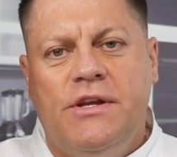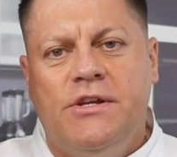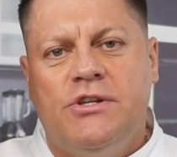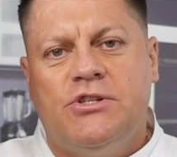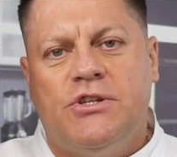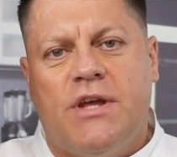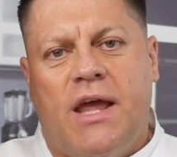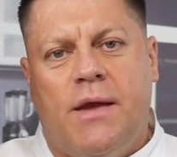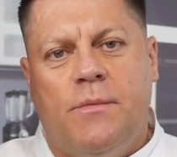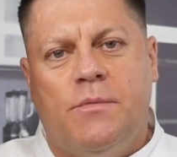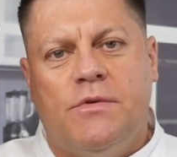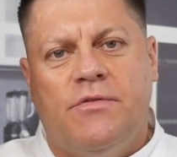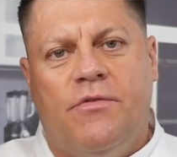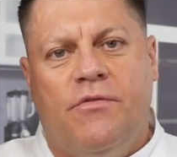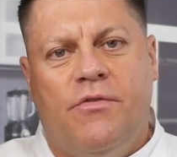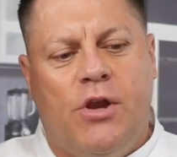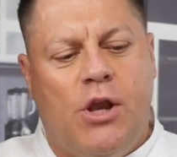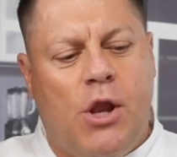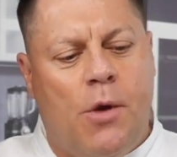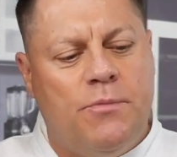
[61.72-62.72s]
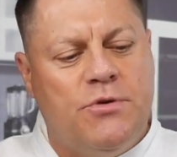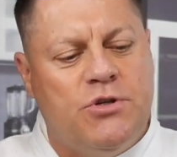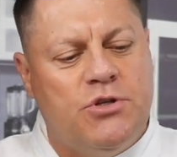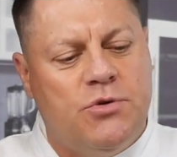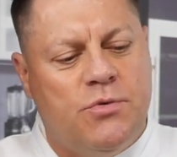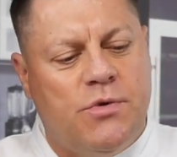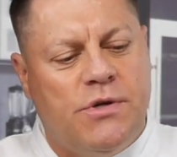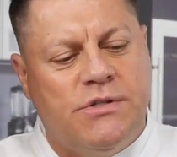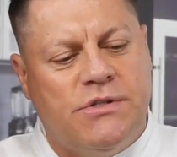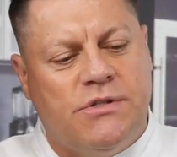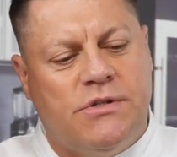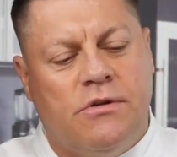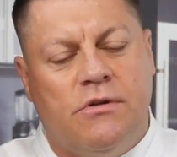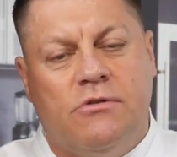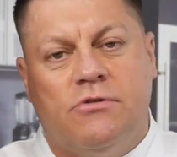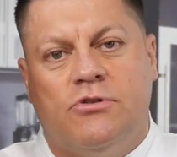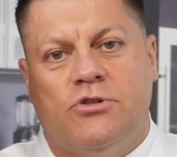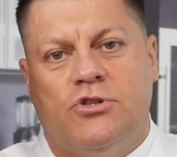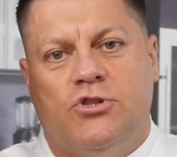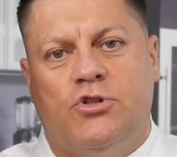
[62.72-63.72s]
shaped, voluptuous
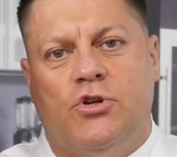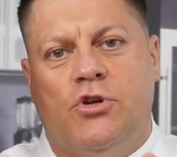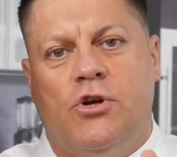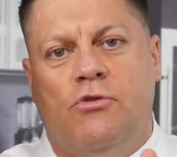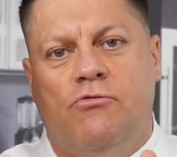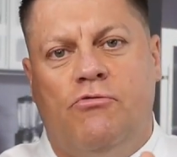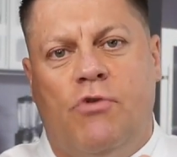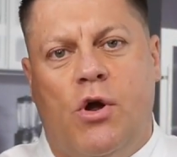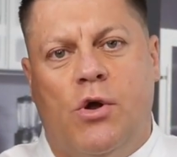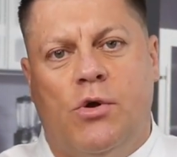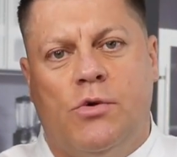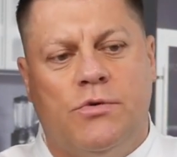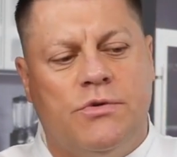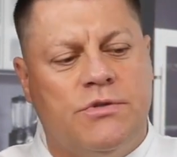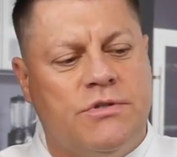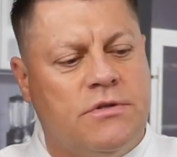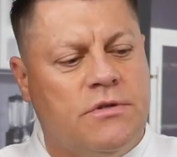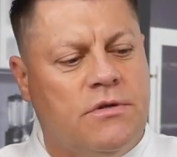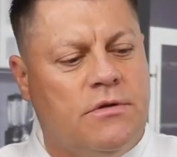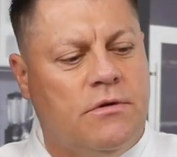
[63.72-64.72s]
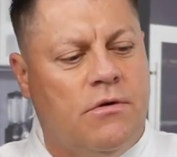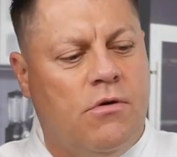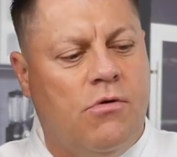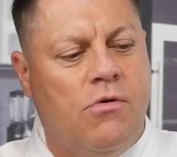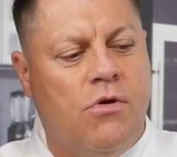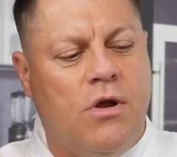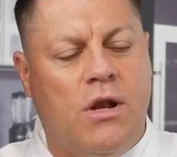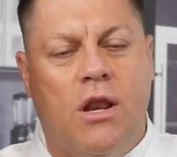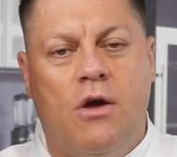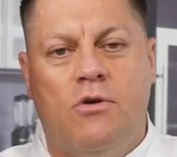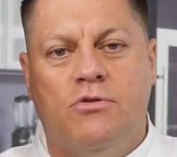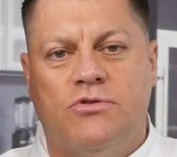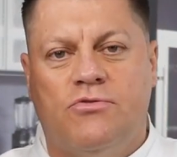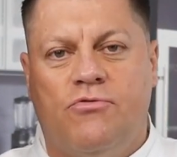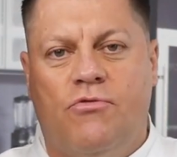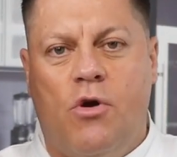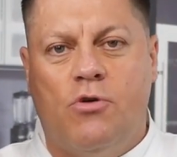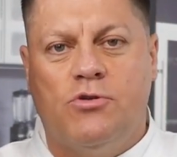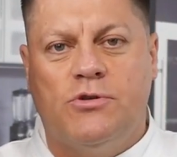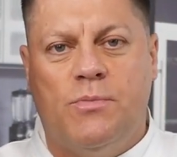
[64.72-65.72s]
sugar rose or
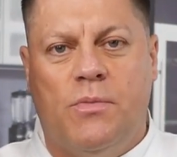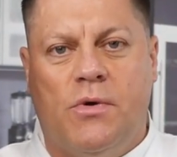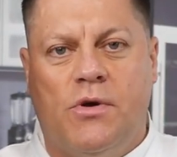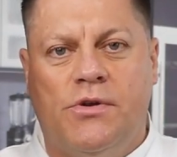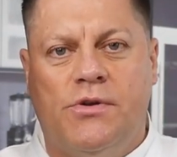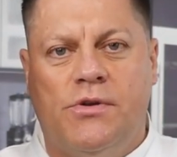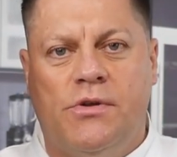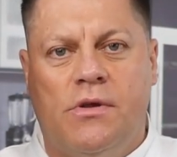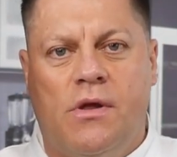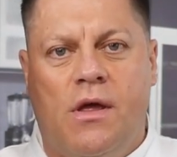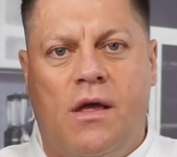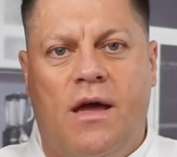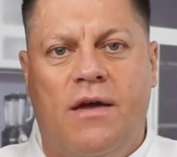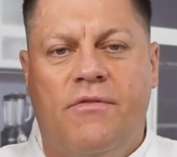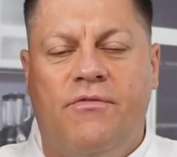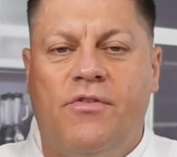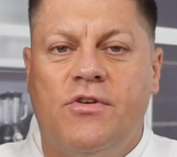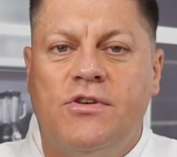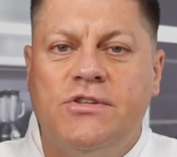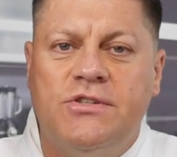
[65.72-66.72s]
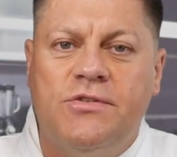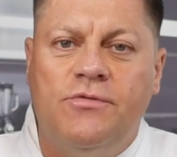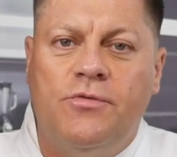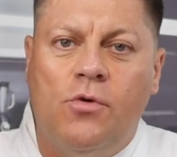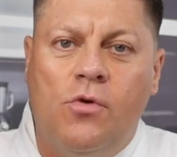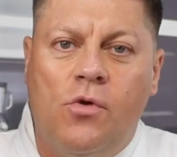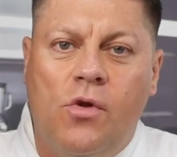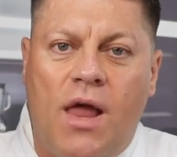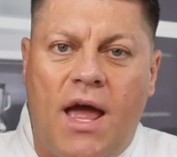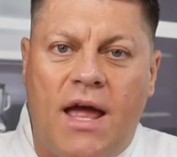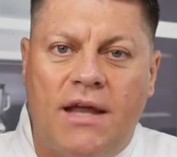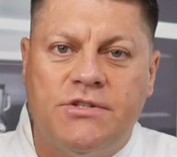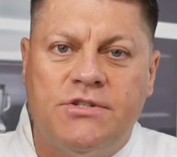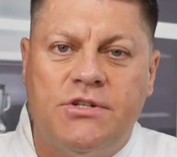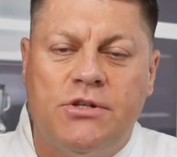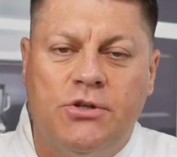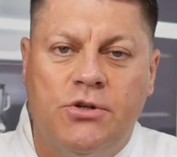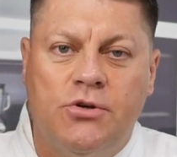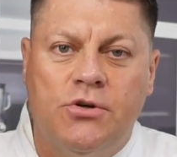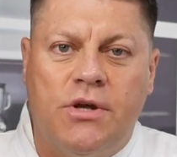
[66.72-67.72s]
closed rosebud, I first of all had
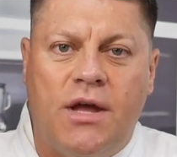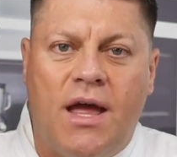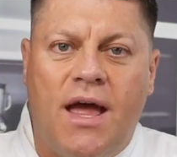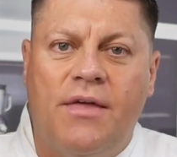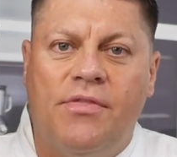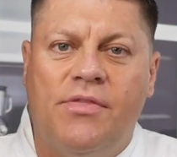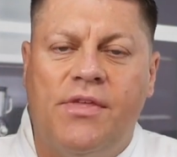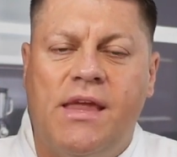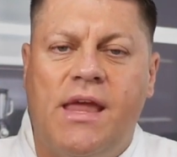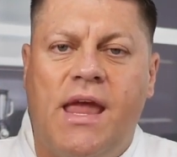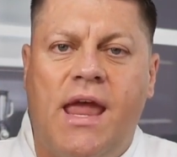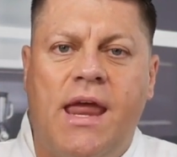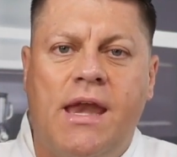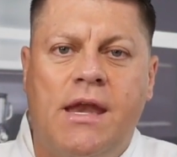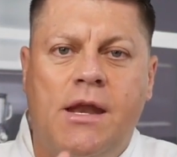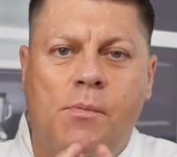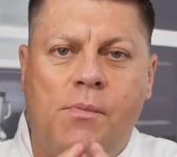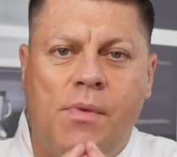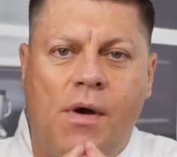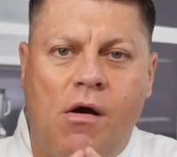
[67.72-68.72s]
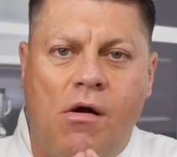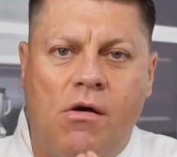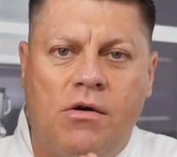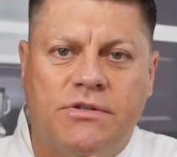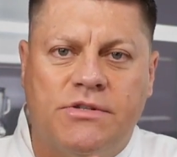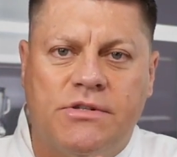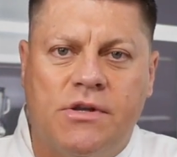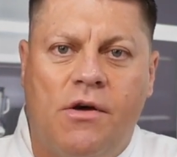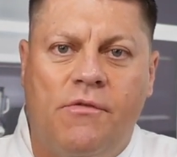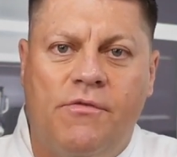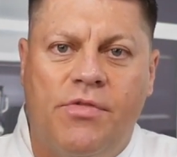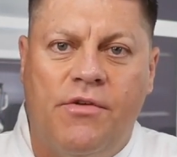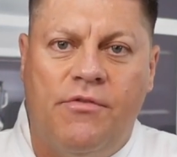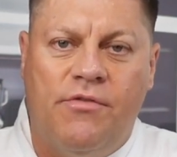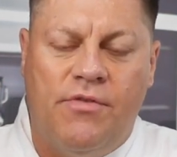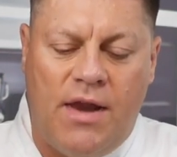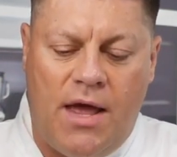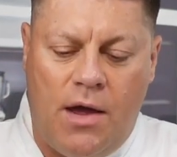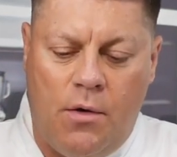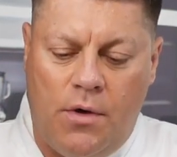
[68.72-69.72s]
to look at the inner part of the
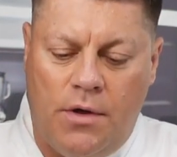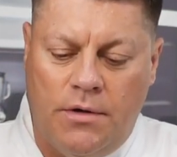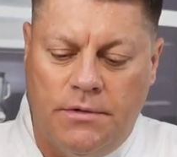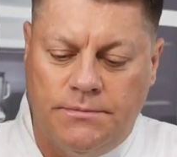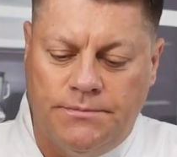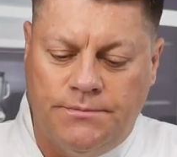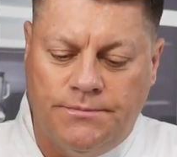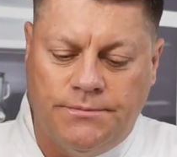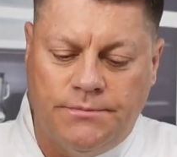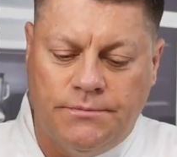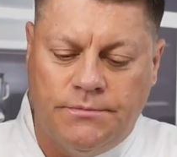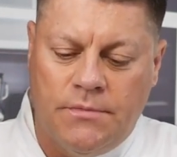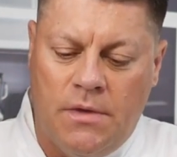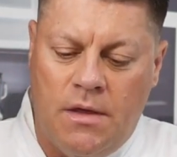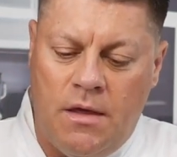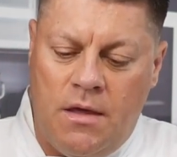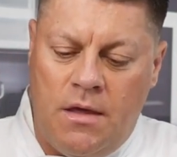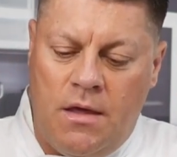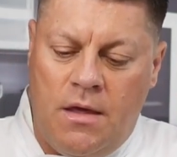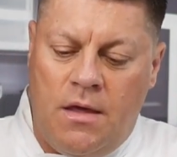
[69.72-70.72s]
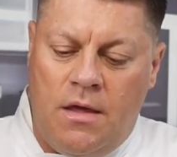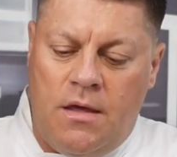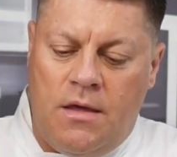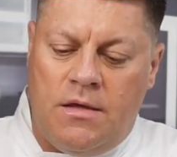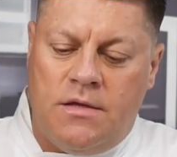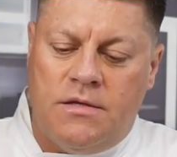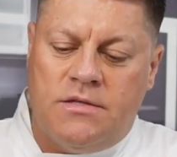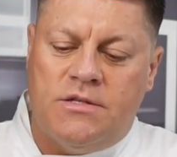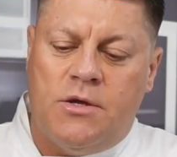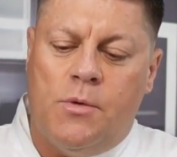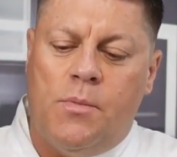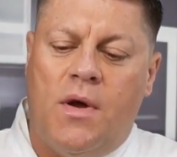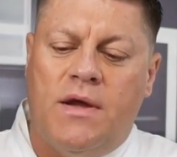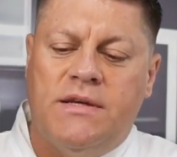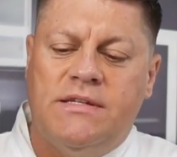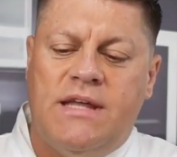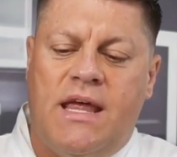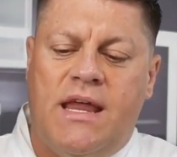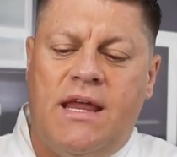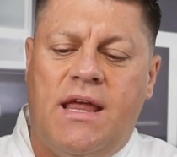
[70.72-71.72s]
flower. So by
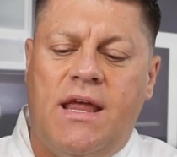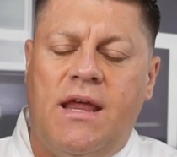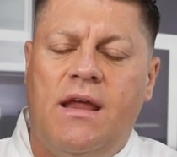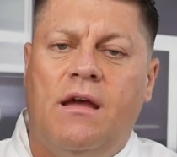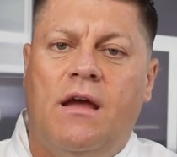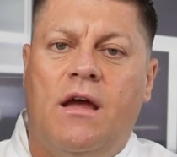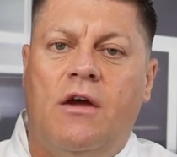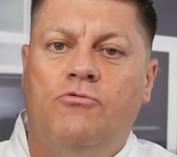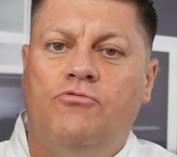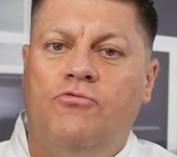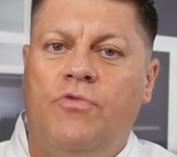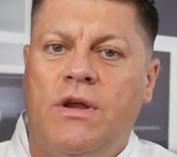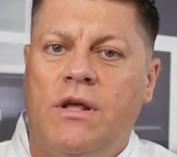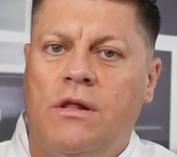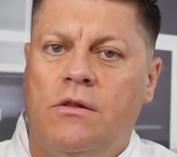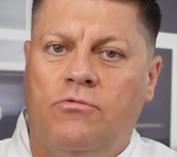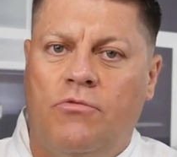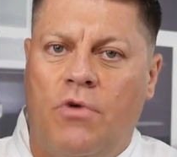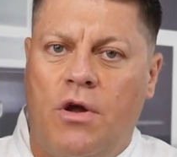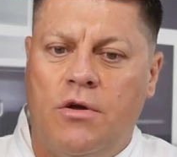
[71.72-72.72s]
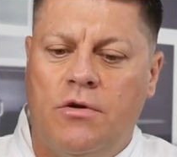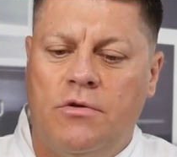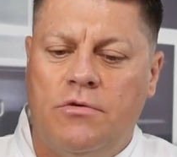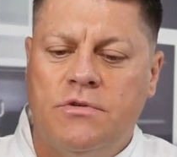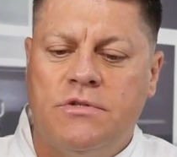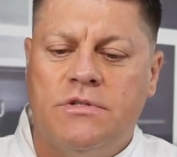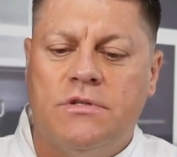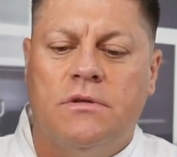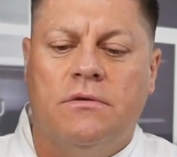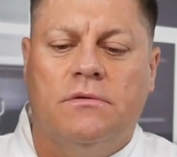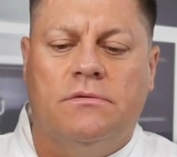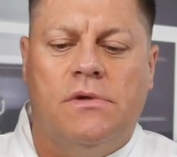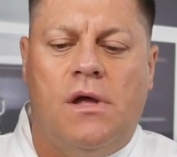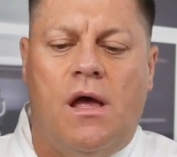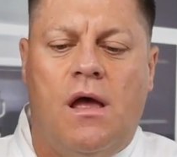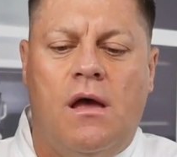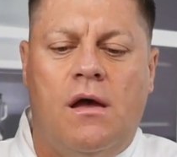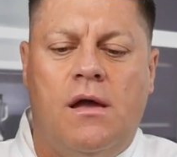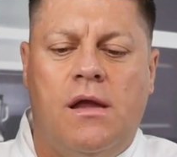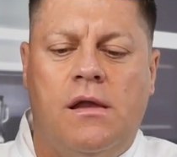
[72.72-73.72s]
taking a real rose,
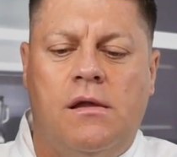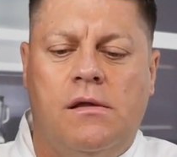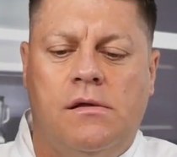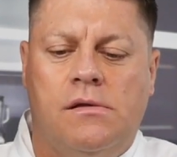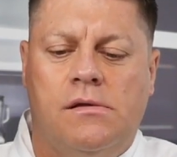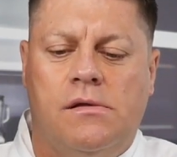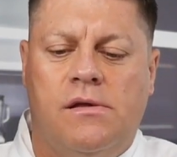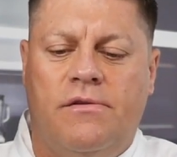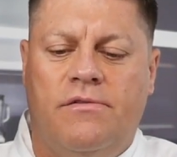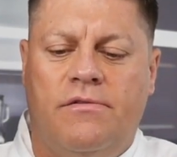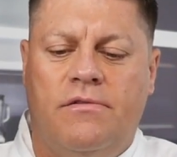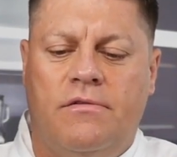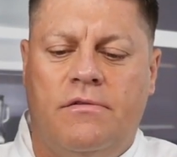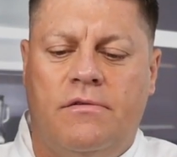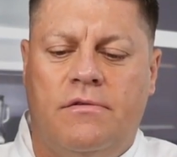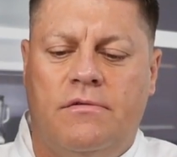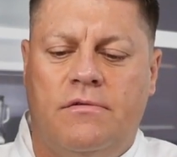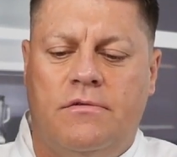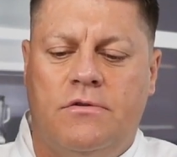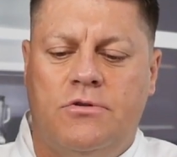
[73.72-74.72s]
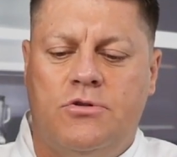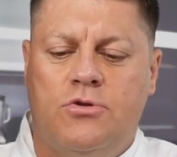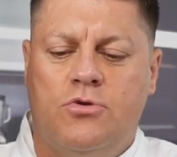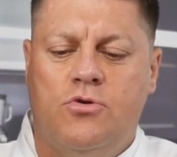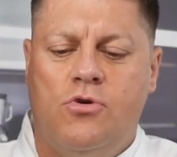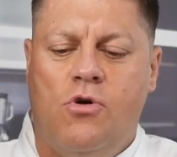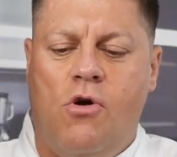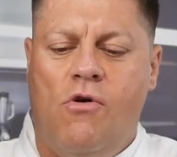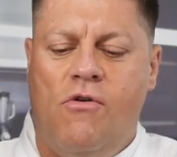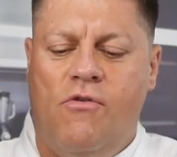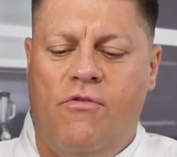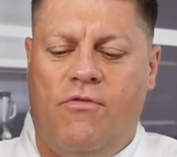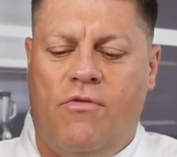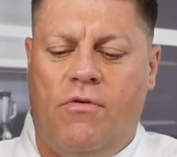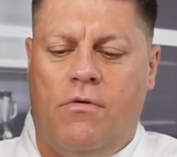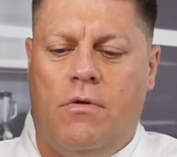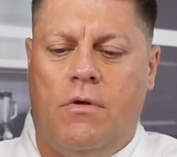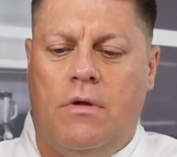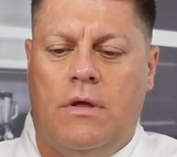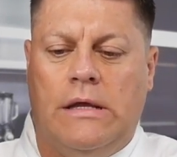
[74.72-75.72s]
I took off,
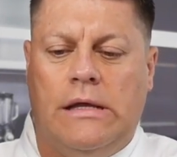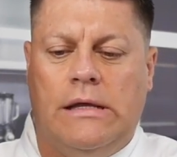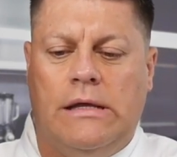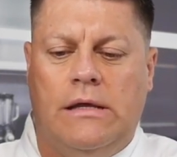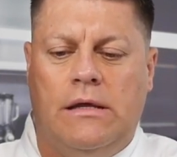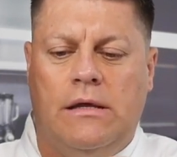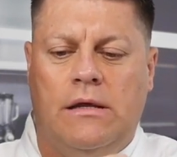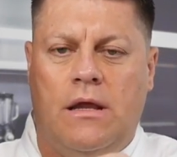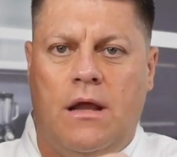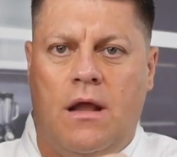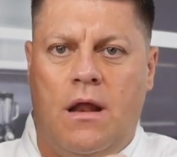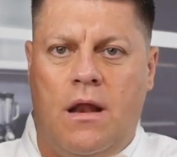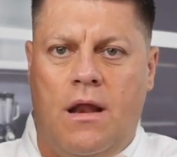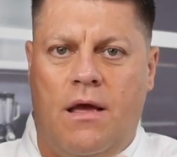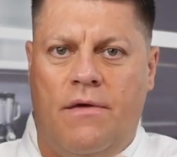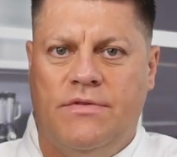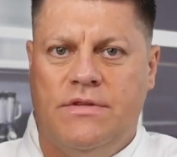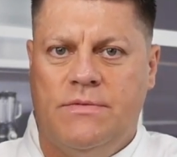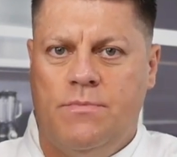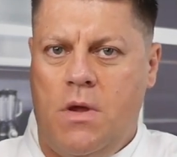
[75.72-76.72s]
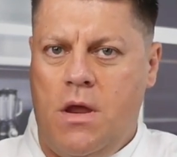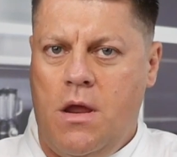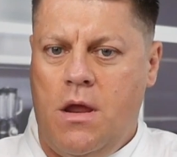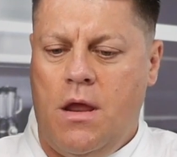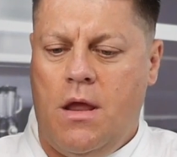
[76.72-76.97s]
he loves me